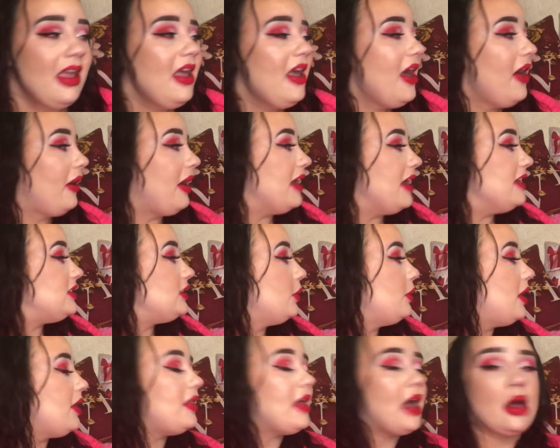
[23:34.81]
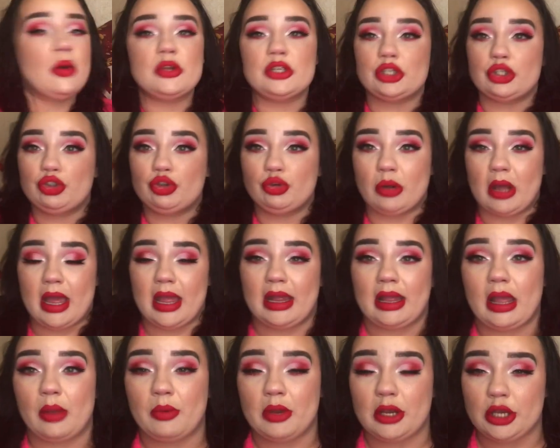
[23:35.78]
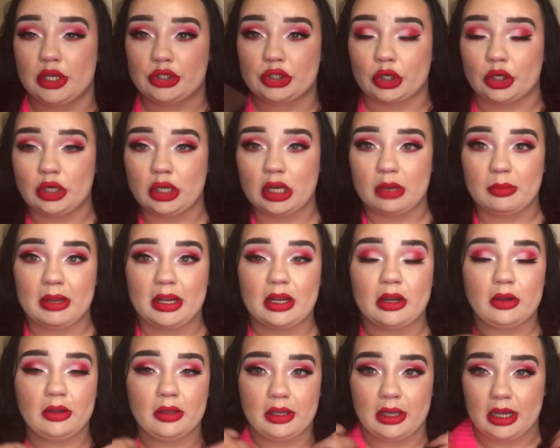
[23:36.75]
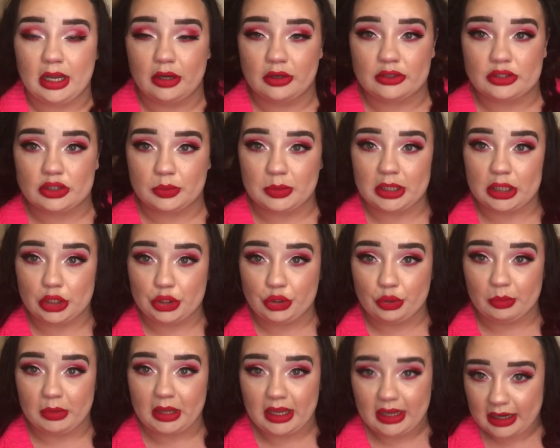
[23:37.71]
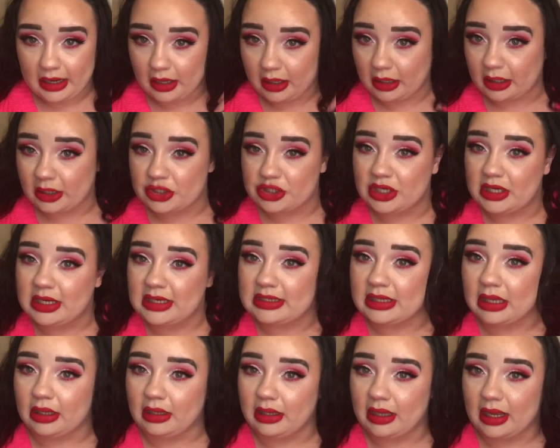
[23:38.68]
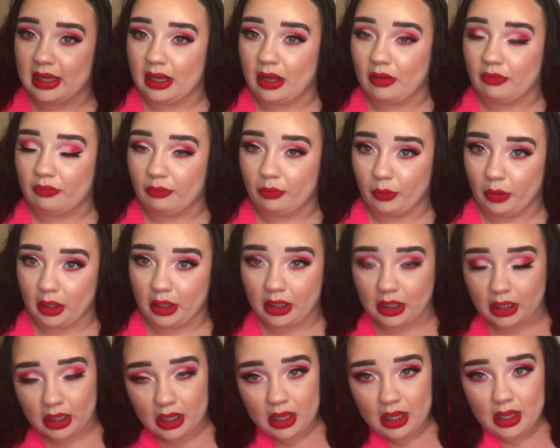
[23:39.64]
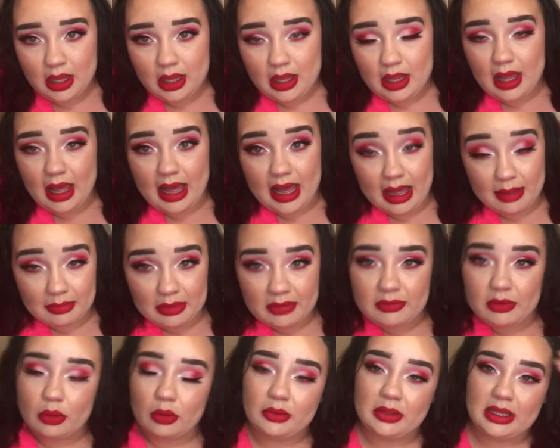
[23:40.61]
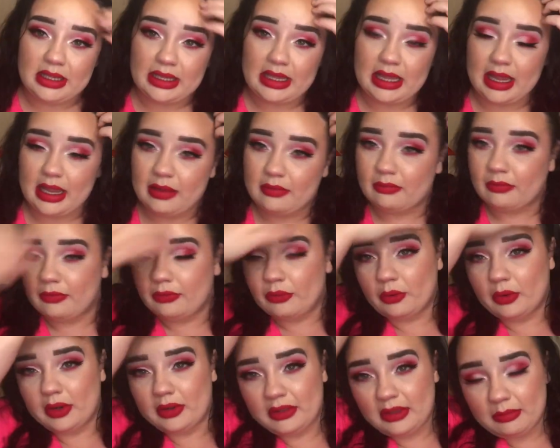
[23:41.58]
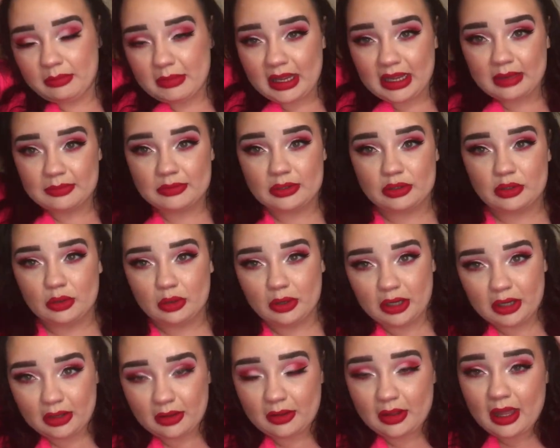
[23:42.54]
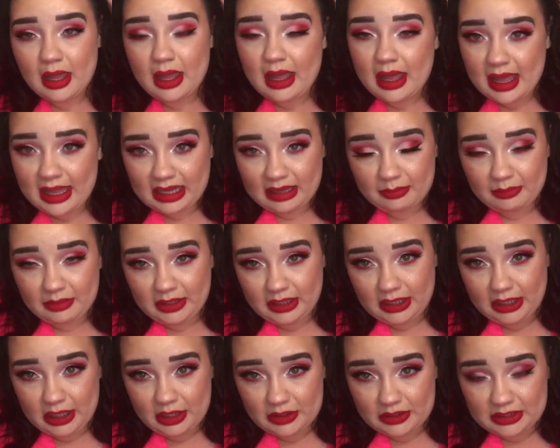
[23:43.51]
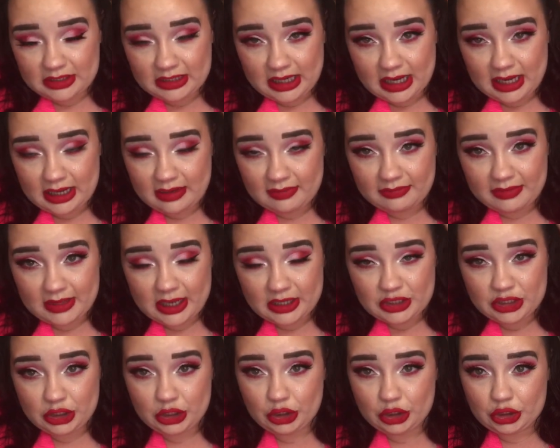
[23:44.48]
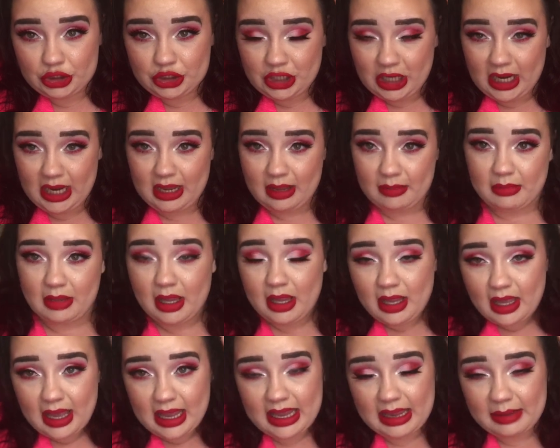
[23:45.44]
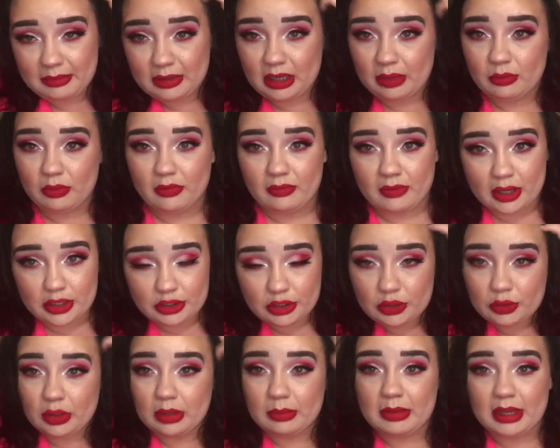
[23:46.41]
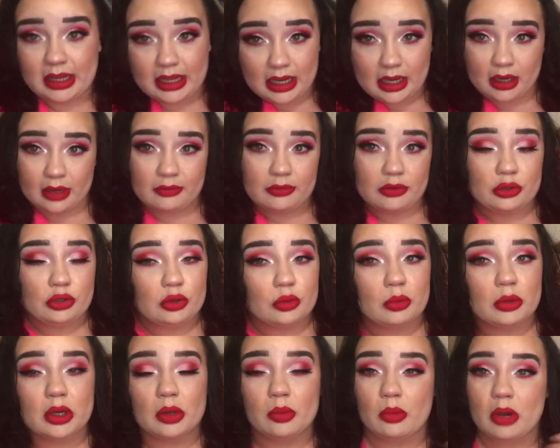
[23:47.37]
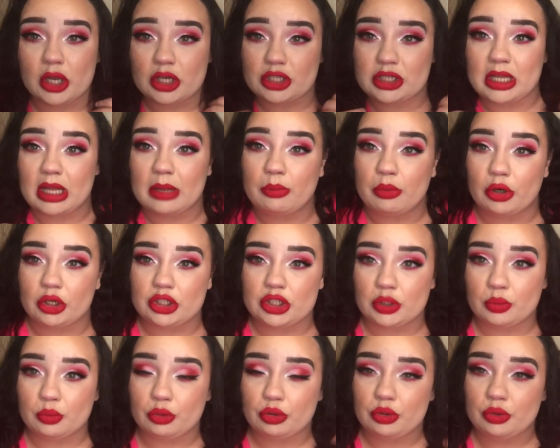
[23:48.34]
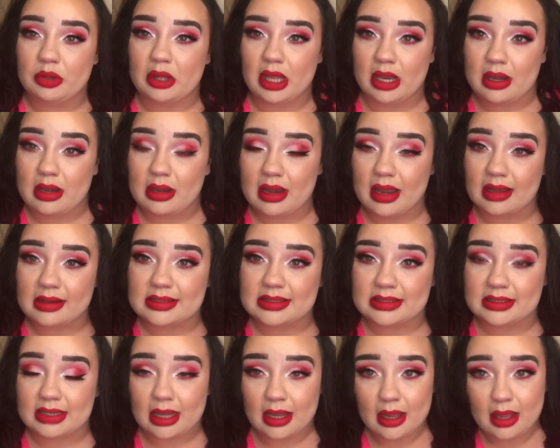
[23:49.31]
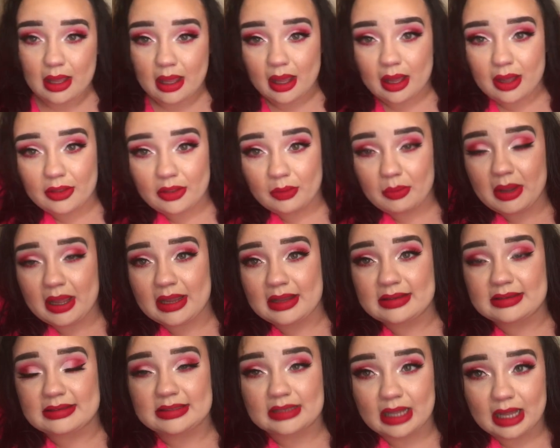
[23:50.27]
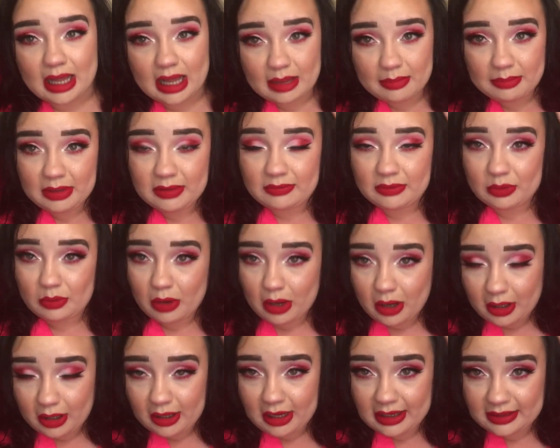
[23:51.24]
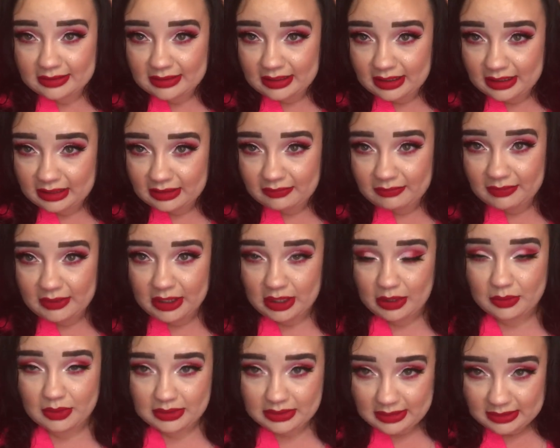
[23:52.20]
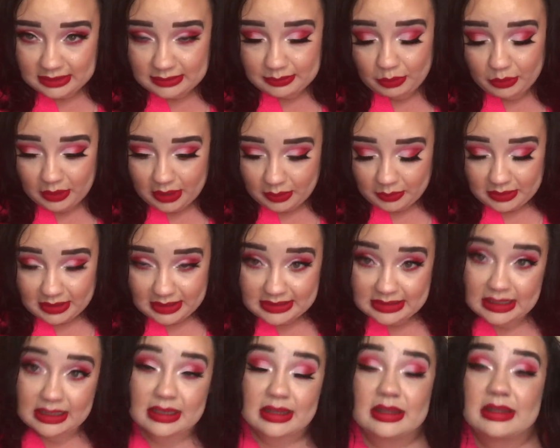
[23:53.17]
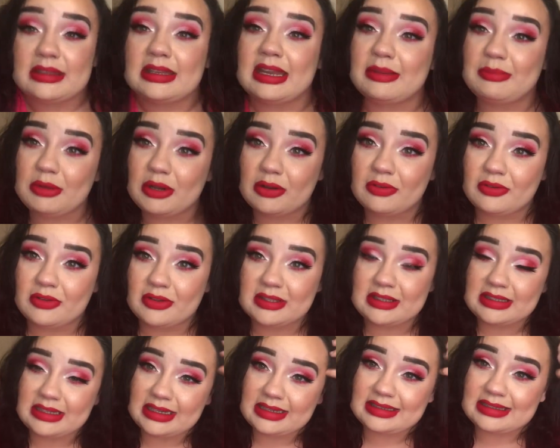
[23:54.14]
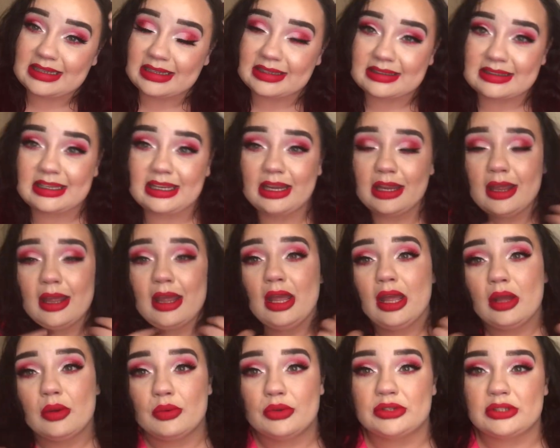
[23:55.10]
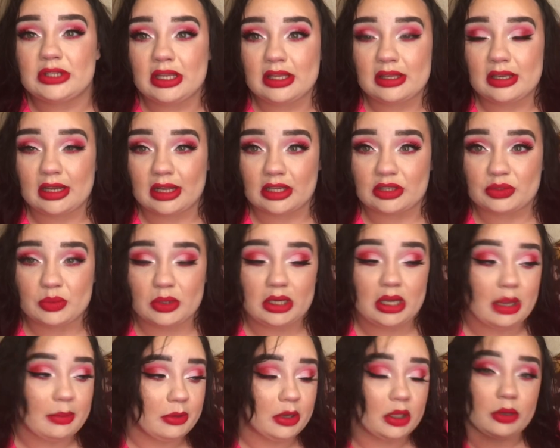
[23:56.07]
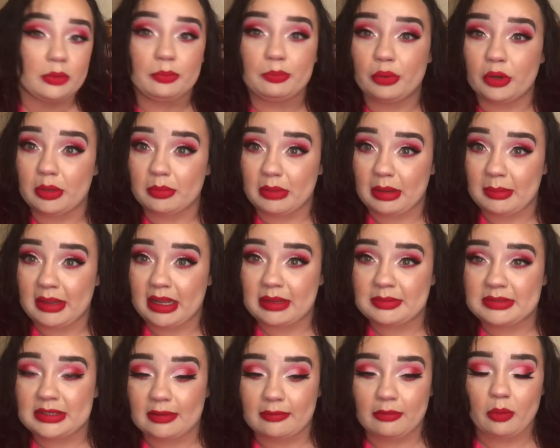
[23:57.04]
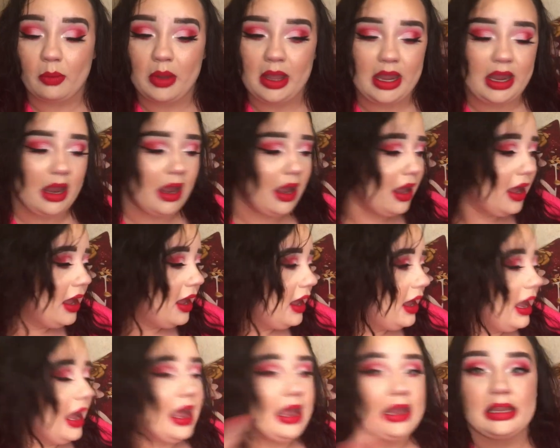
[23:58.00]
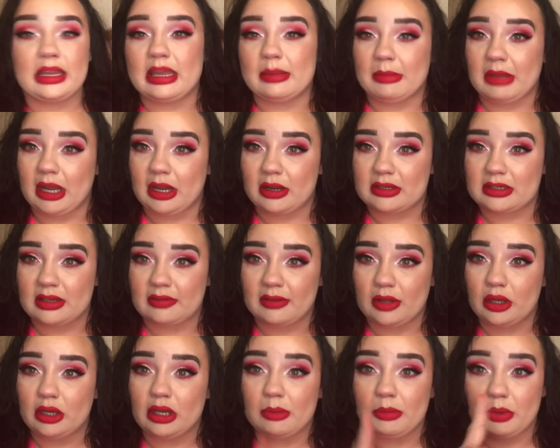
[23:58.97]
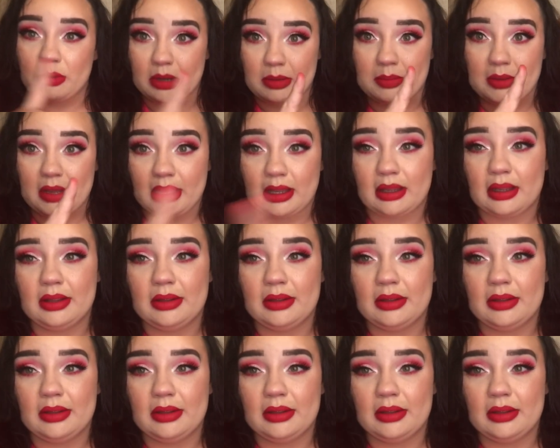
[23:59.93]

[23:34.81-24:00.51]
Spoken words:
Okay, so while that was drying, I went and turned on my curling iron so we can do my hair because she needs a lot of work. If you only came for the makeup tutorial, I completely understand if that's your jam. I am going to move on to doing my hair. If you do want to watch that portion, we'll do that next. Otherwise, if you are exiting the video at this point, I want to say stay beautiful and stay sexy. And we'll see you in the next one. I'm going to put my makeup stuff away and get my hair stuff out, and I'll be right back.